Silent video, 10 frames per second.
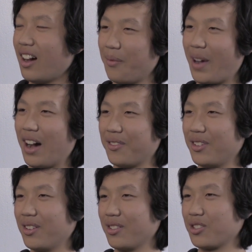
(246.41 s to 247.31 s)
um,
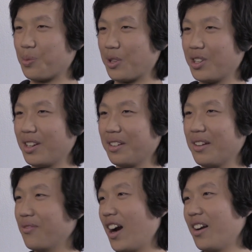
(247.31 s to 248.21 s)
after switching
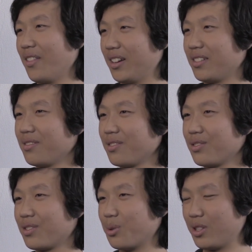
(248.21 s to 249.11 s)
envi- like
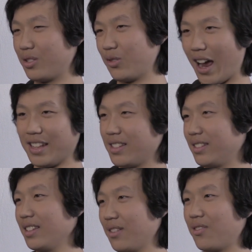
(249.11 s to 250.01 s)
to a
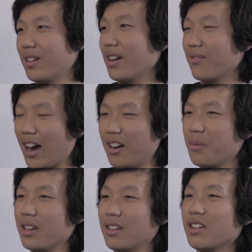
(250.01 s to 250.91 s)
drastically different
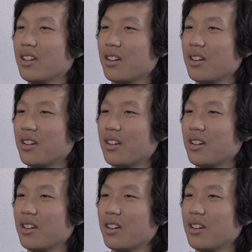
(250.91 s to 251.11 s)
environment.